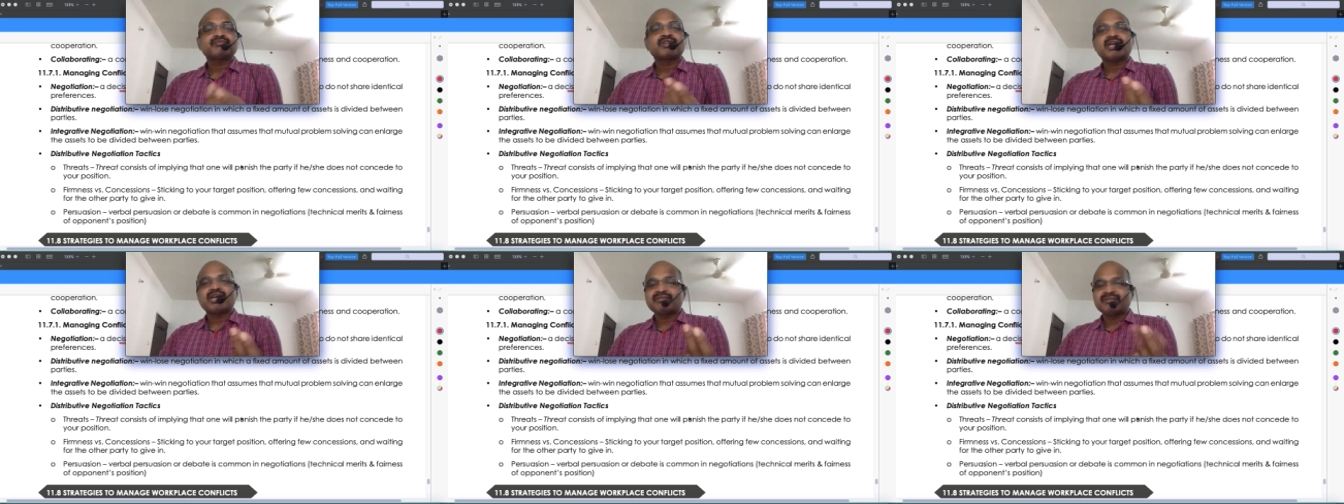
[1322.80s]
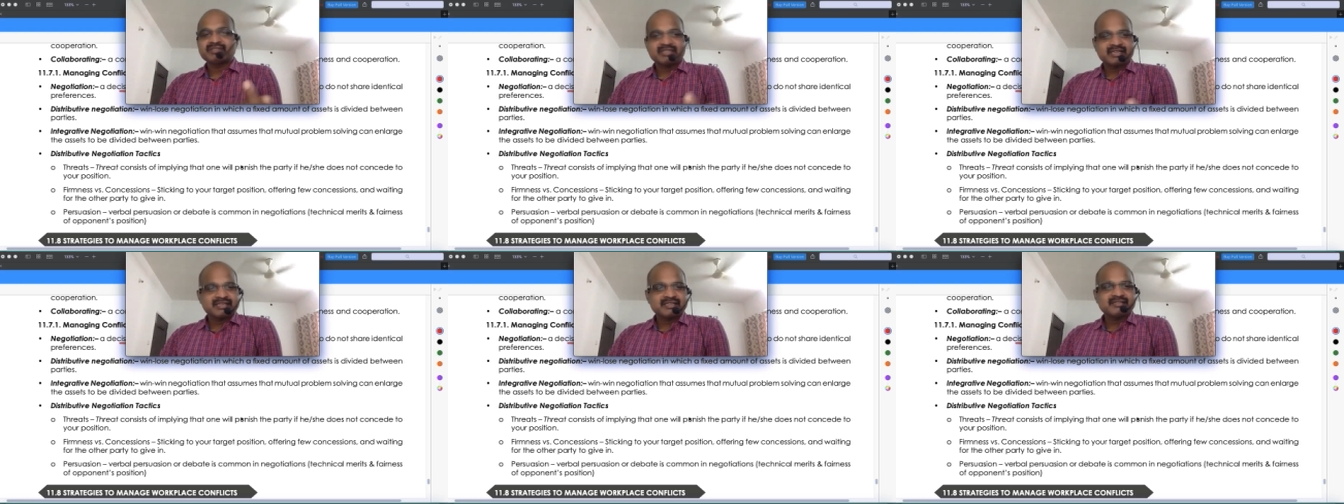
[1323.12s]
i will
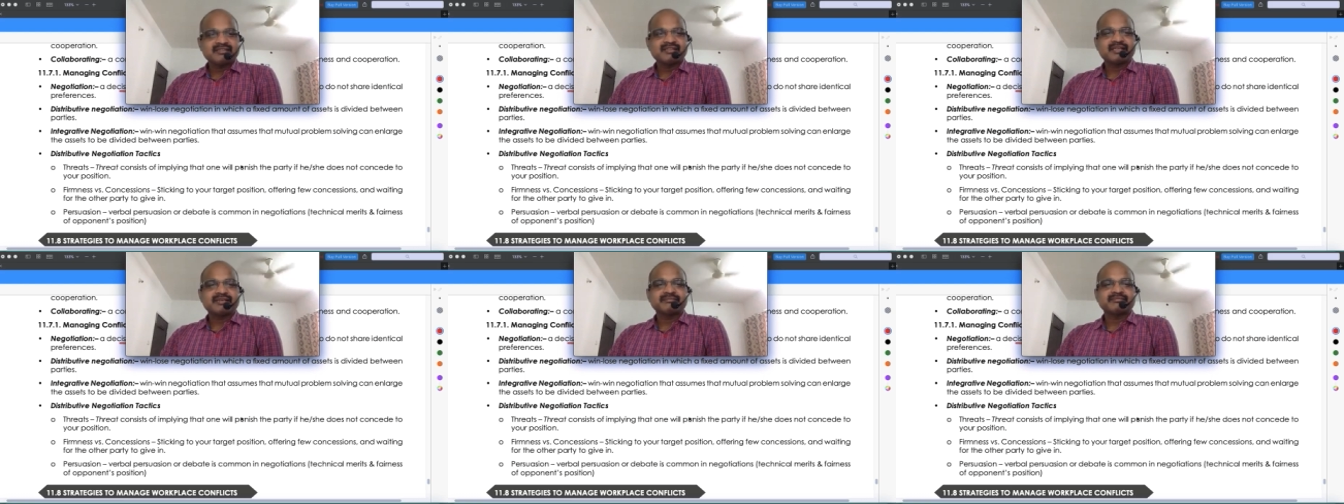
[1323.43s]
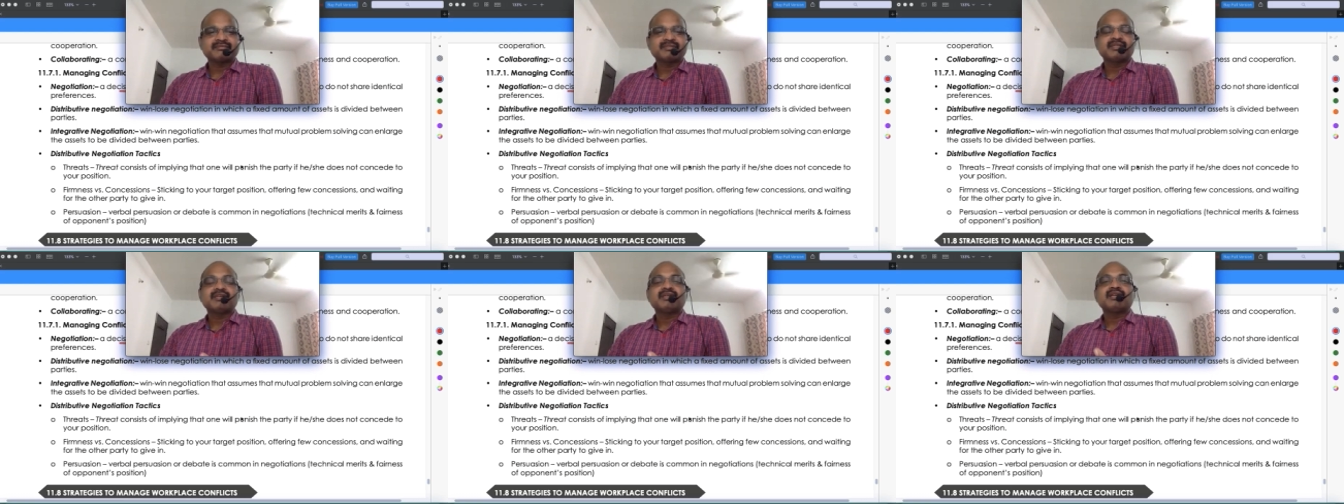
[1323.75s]
threaten
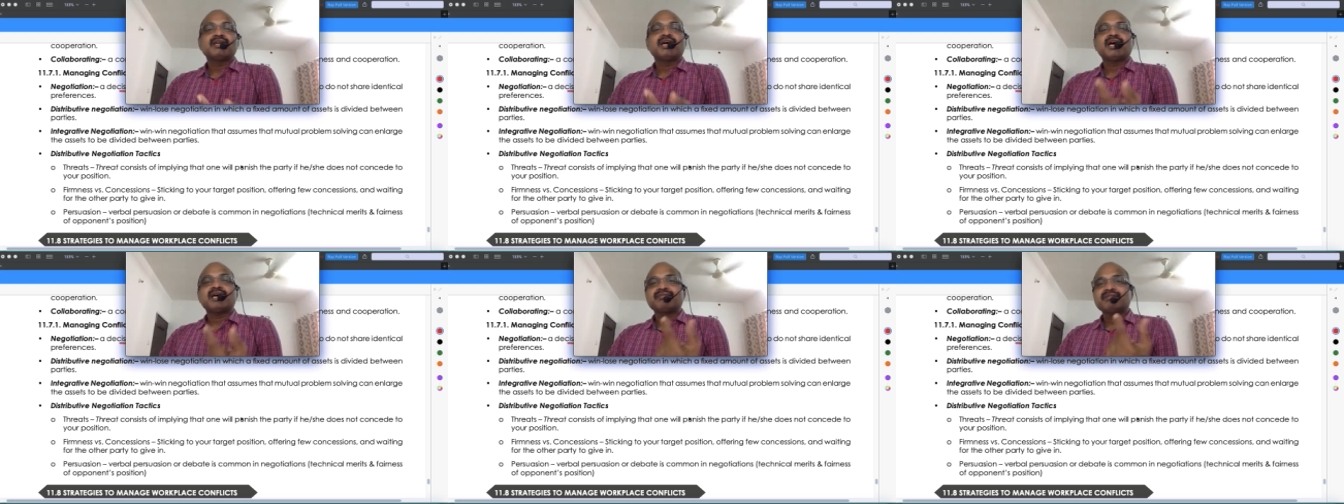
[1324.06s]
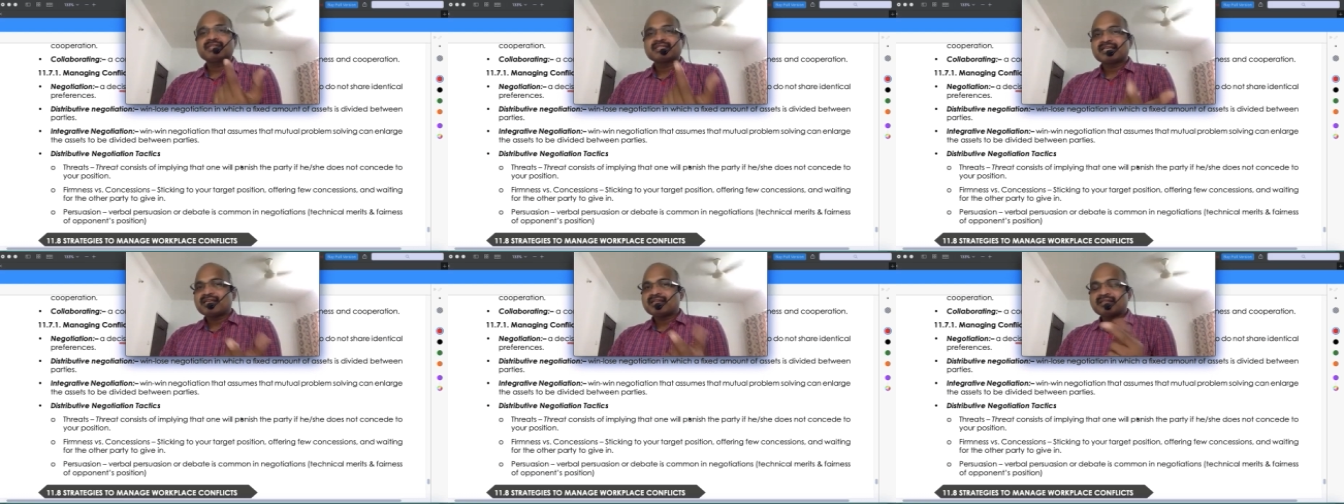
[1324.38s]
them i
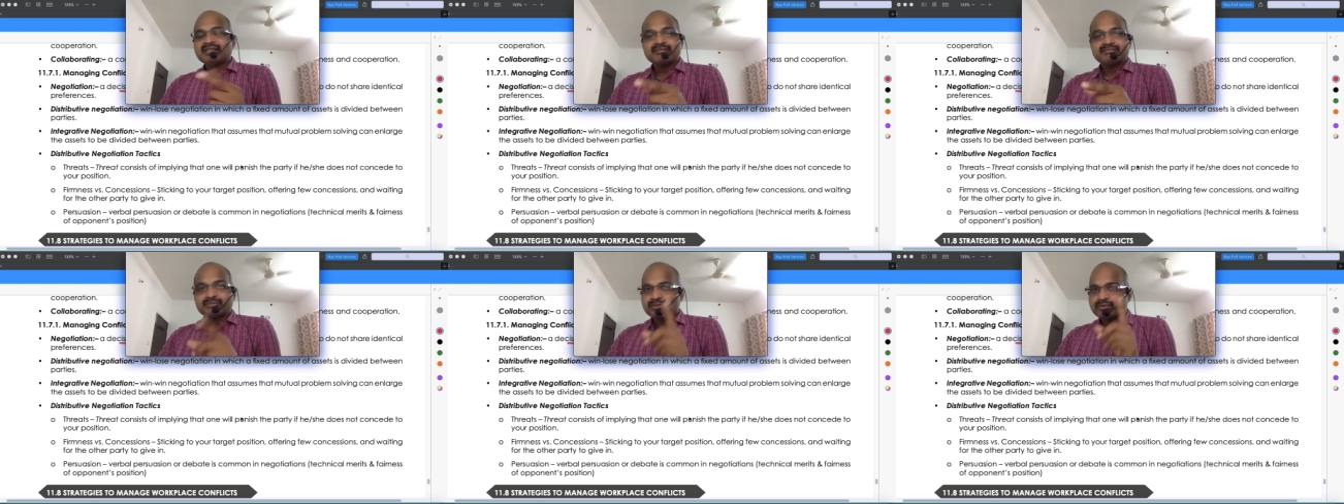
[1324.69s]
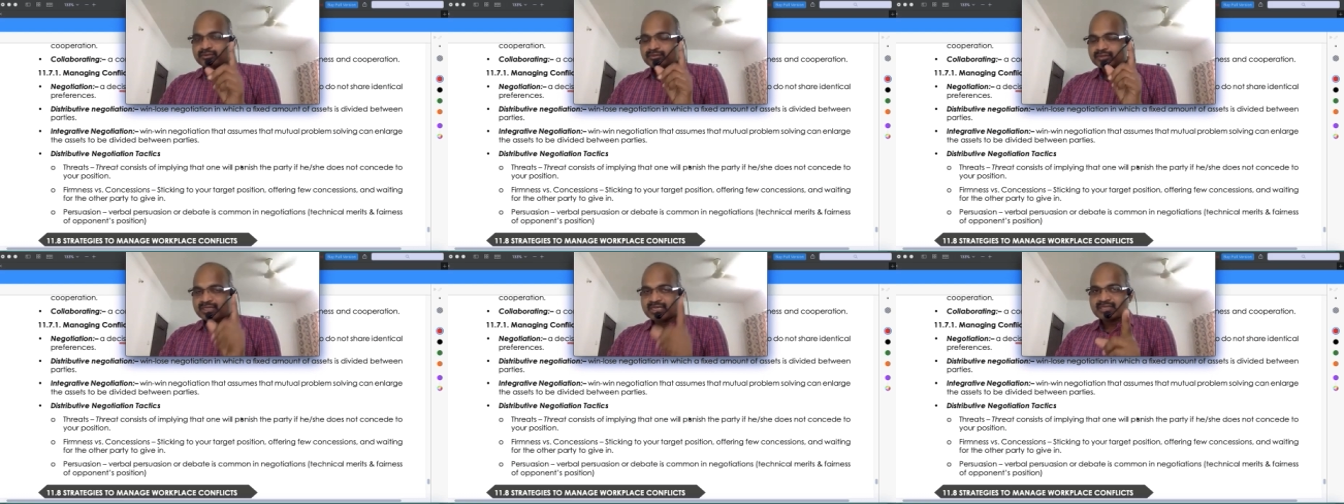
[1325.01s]
will tell them
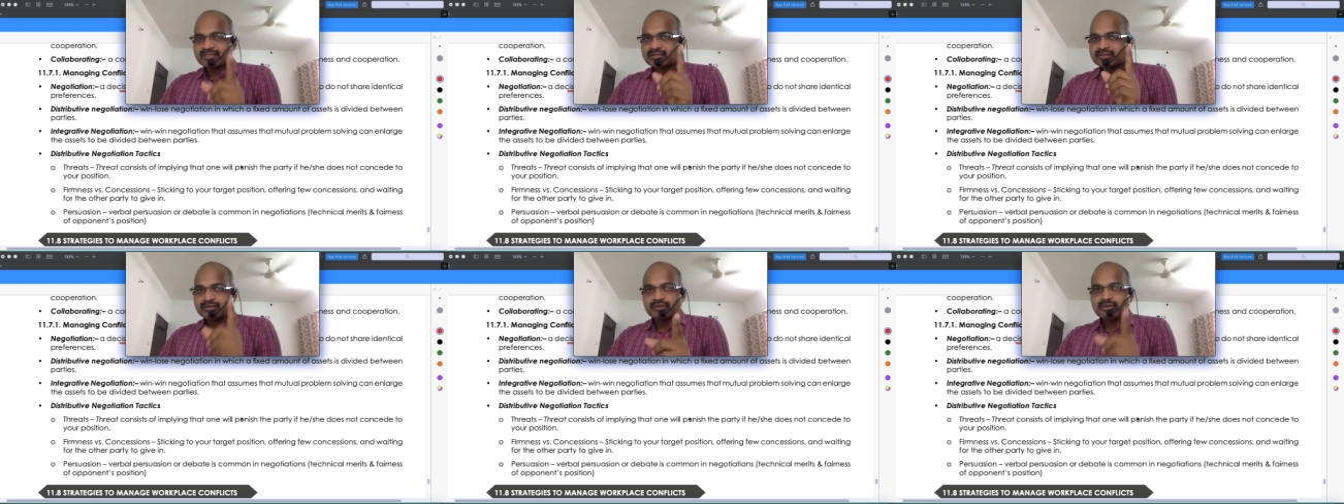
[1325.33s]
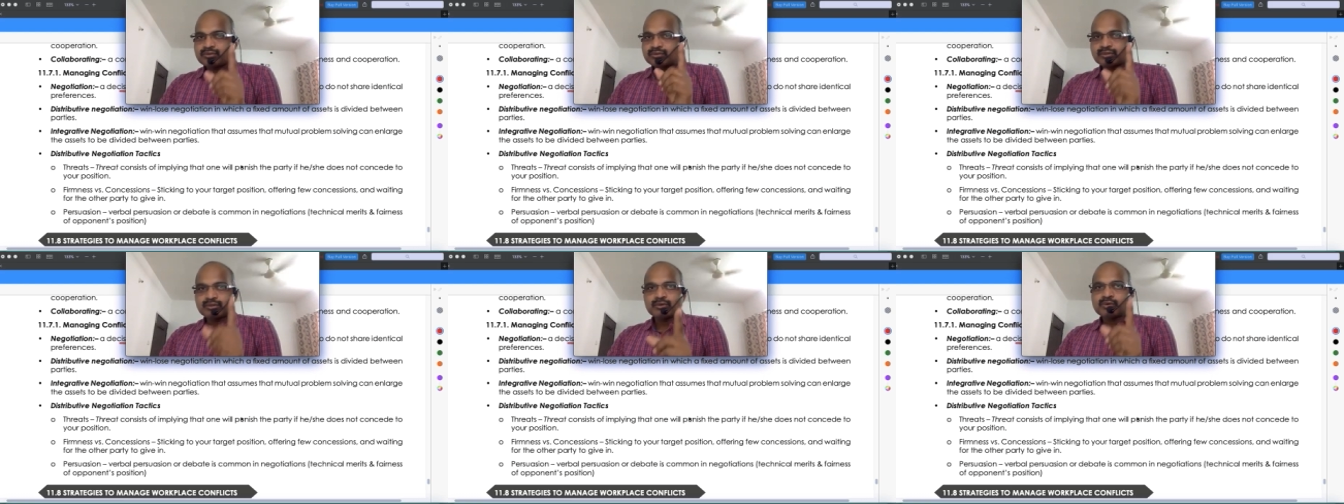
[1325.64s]
you just
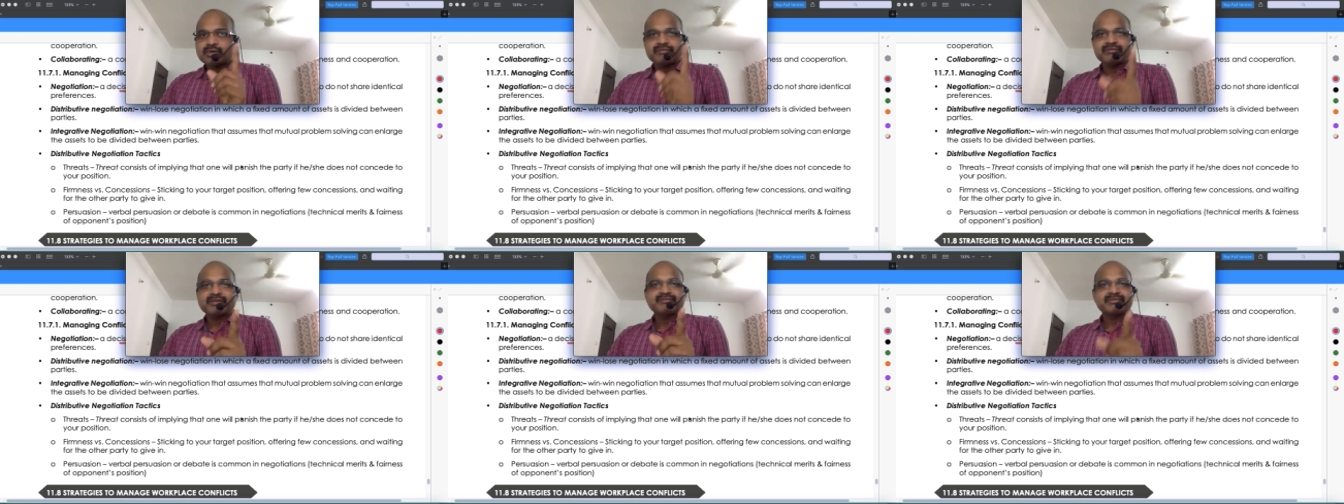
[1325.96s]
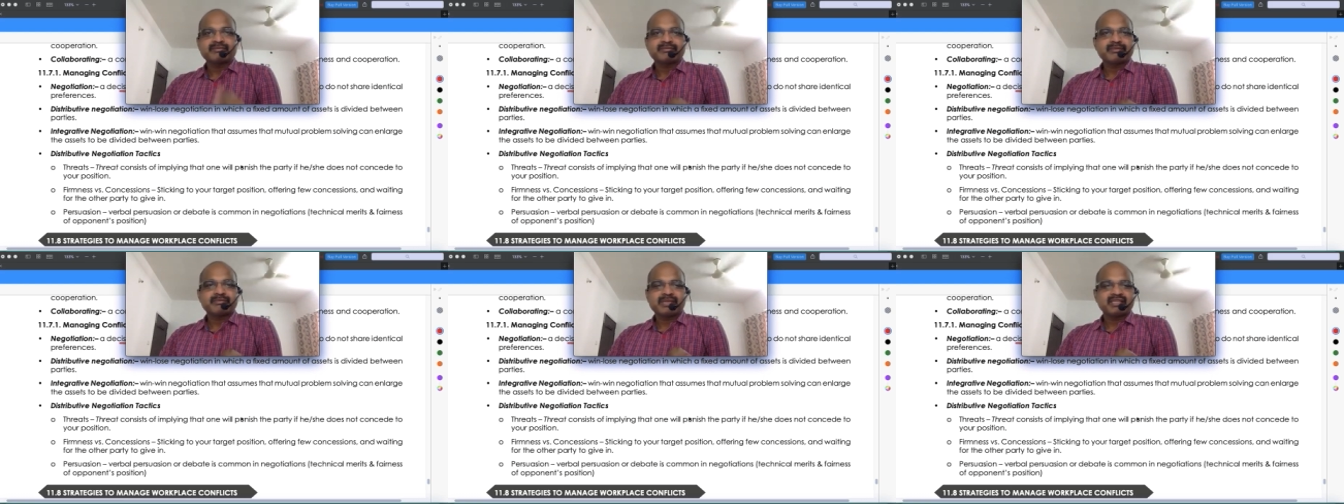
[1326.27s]
don't go away
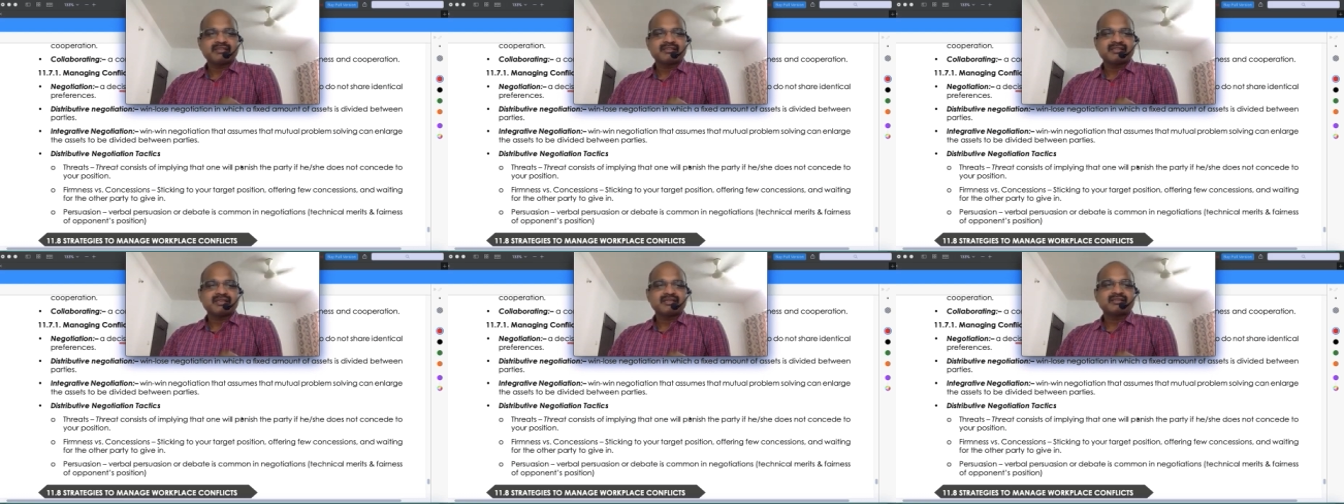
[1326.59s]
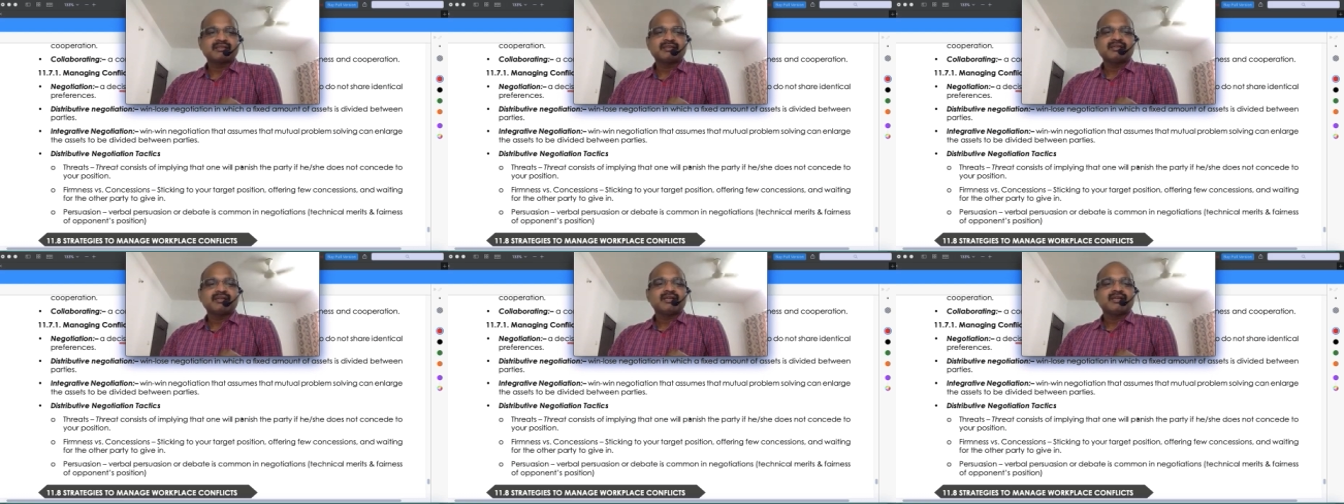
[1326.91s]
from the main thing